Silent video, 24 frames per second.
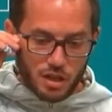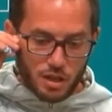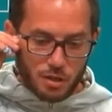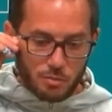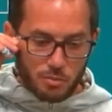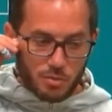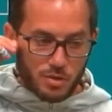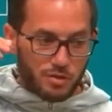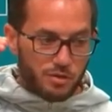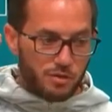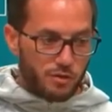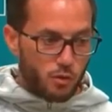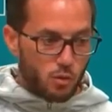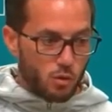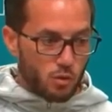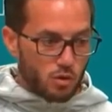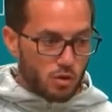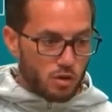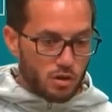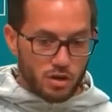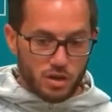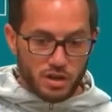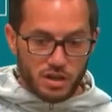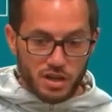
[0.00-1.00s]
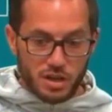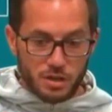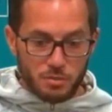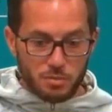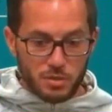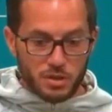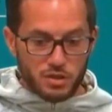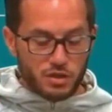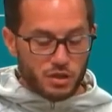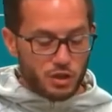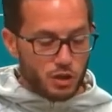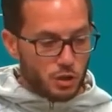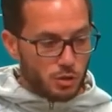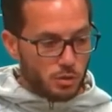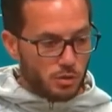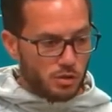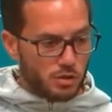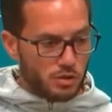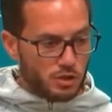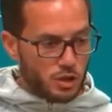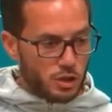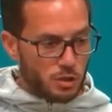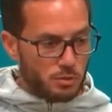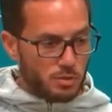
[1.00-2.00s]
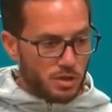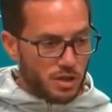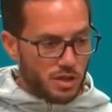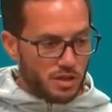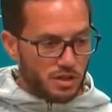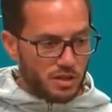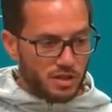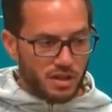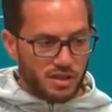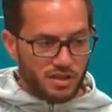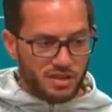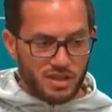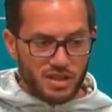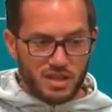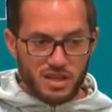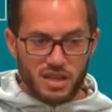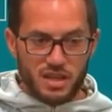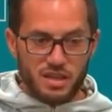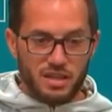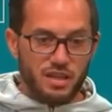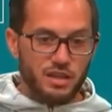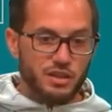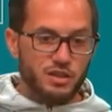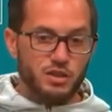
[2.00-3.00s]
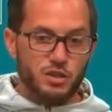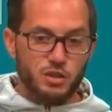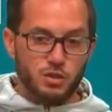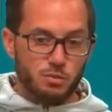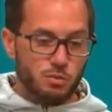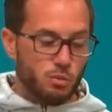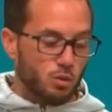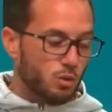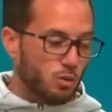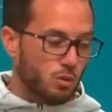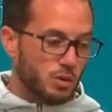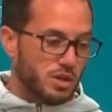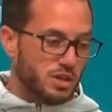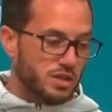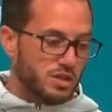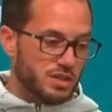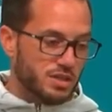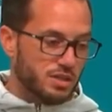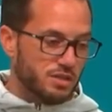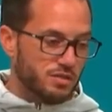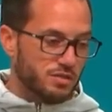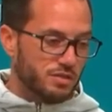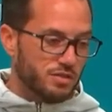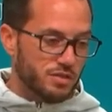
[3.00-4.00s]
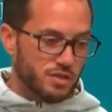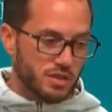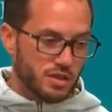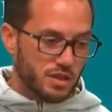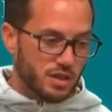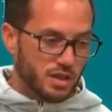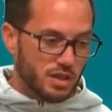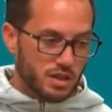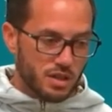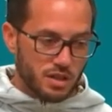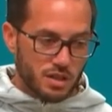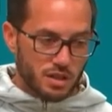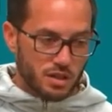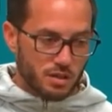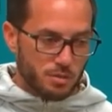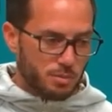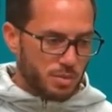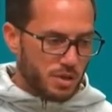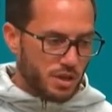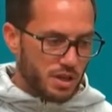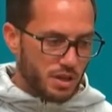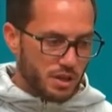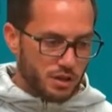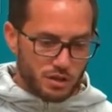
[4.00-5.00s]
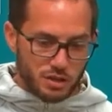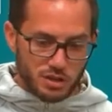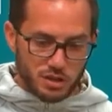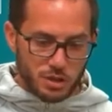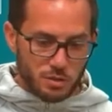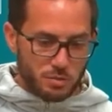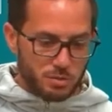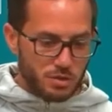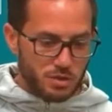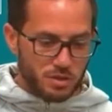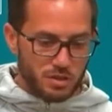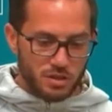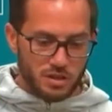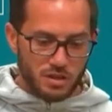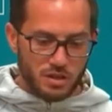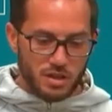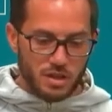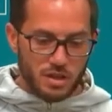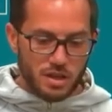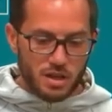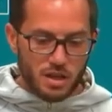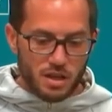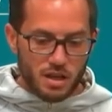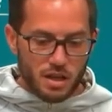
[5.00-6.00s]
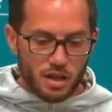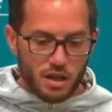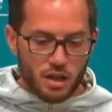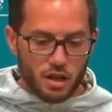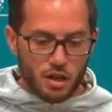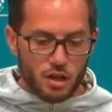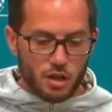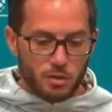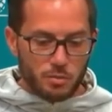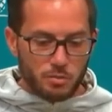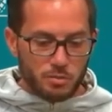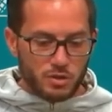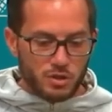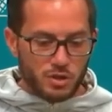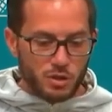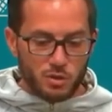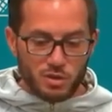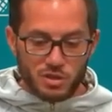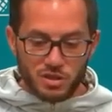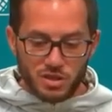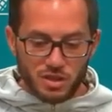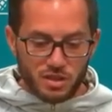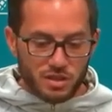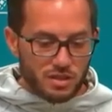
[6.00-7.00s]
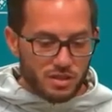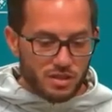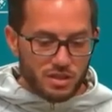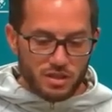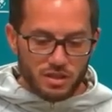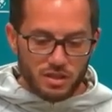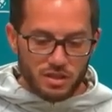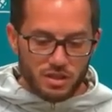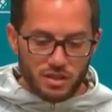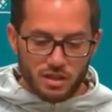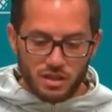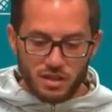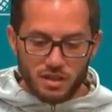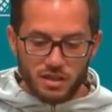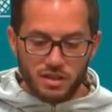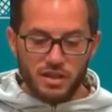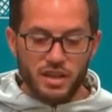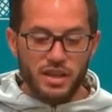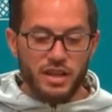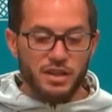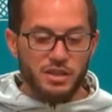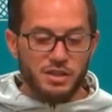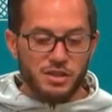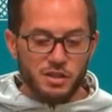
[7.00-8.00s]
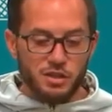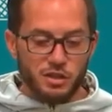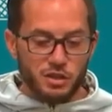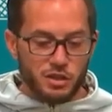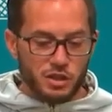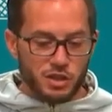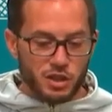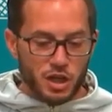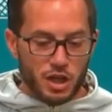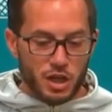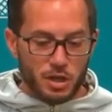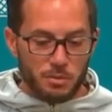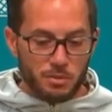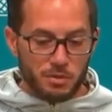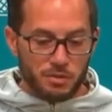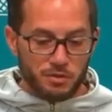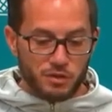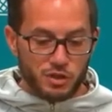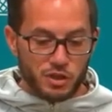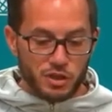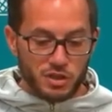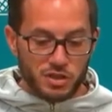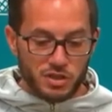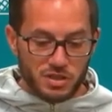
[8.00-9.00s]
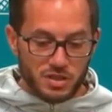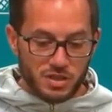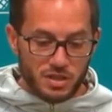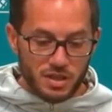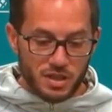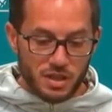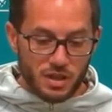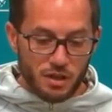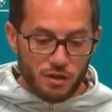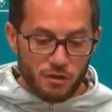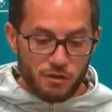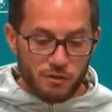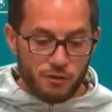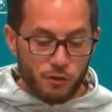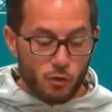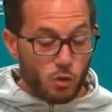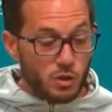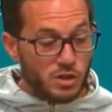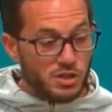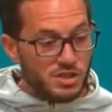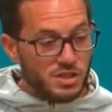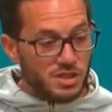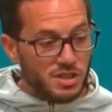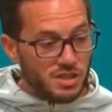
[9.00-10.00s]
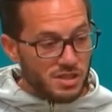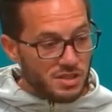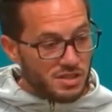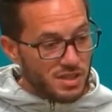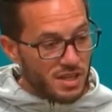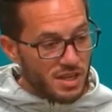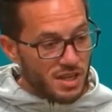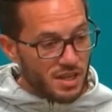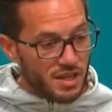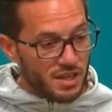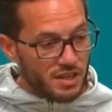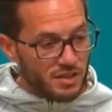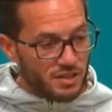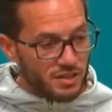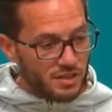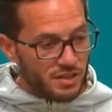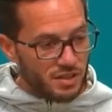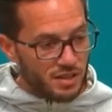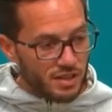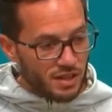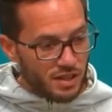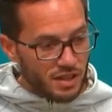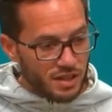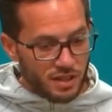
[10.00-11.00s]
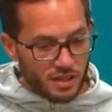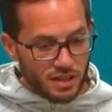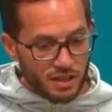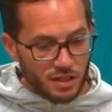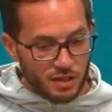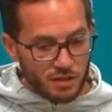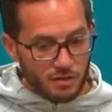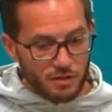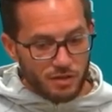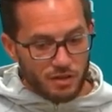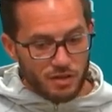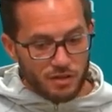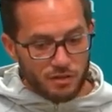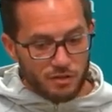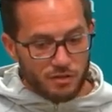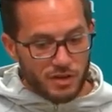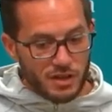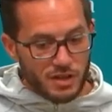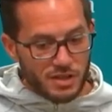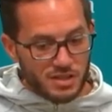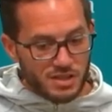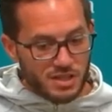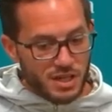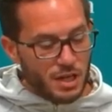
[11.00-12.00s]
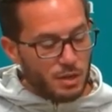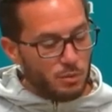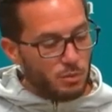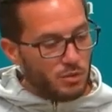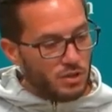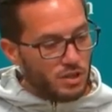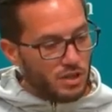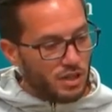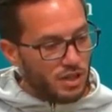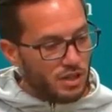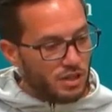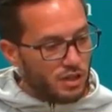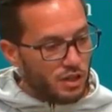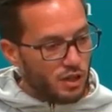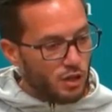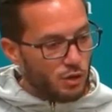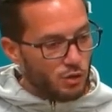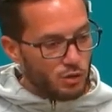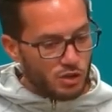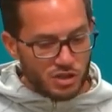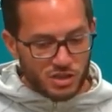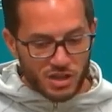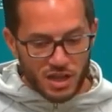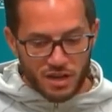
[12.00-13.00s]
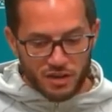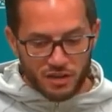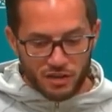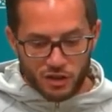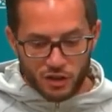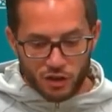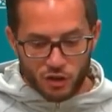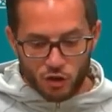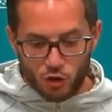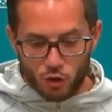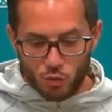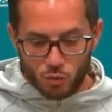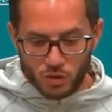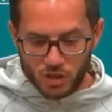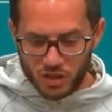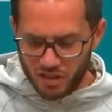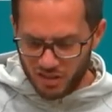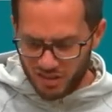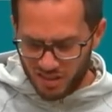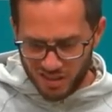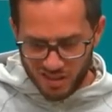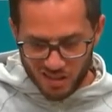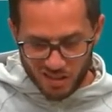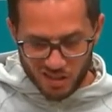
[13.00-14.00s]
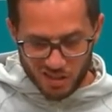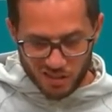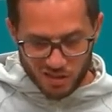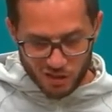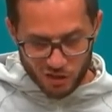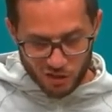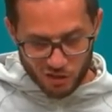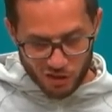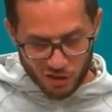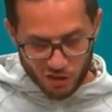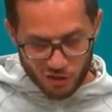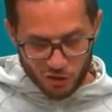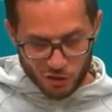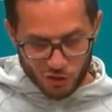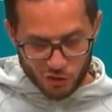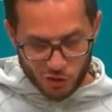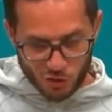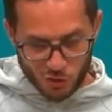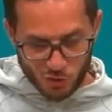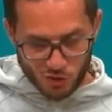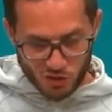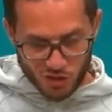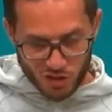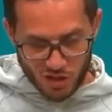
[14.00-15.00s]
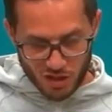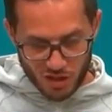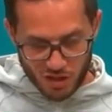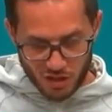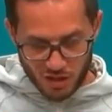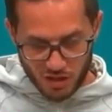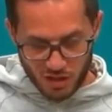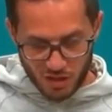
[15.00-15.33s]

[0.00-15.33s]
before. He hadn't been terminated. I think he had like 2 more weeks of pay or something. So he did an excellent job of just forcing his hand and getting FaceTime with the head coach. Sat in there all week. I think I got there like on a Tuesday.